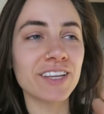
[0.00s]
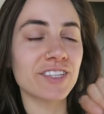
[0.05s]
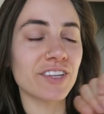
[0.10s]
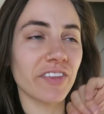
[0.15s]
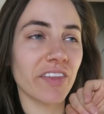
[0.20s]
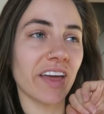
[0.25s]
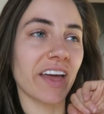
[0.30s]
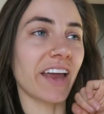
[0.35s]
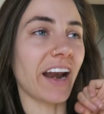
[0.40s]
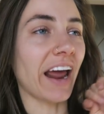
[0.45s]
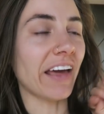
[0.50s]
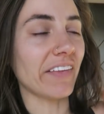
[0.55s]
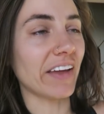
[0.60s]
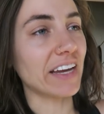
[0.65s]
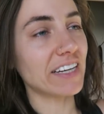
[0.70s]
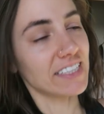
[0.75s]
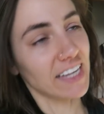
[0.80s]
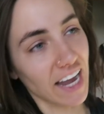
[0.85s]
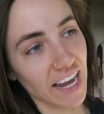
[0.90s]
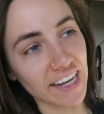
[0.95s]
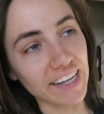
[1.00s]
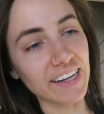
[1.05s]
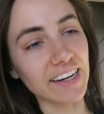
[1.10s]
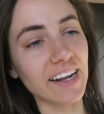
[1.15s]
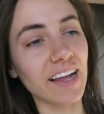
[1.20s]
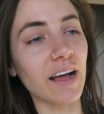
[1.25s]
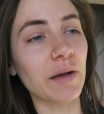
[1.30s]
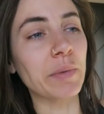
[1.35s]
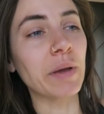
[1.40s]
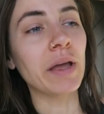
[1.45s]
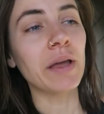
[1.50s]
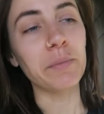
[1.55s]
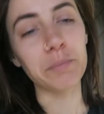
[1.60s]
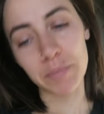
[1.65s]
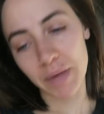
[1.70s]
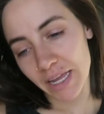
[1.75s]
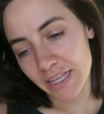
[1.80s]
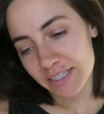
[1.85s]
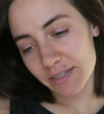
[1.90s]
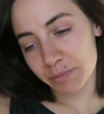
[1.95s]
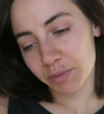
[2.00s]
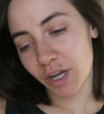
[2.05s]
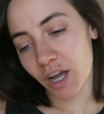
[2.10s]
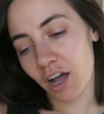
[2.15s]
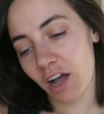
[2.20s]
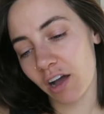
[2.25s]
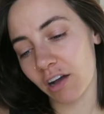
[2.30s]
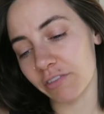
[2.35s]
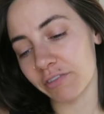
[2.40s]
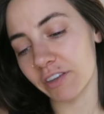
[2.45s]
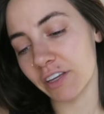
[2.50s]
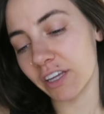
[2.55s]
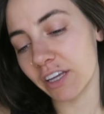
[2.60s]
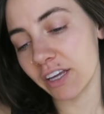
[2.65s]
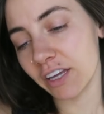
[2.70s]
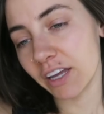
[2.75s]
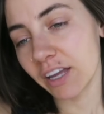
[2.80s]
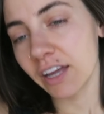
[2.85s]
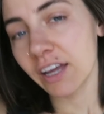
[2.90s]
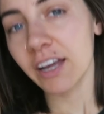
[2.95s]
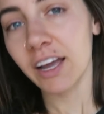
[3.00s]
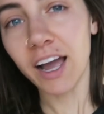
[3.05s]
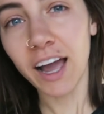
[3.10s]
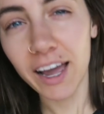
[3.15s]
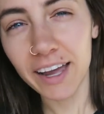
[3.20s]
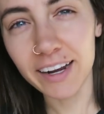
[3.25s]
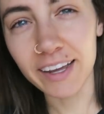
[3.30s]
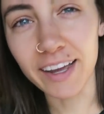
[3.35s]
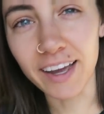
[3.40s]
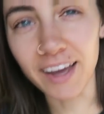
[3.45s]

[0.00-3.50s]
So then I like tied it up, made some coffee, kind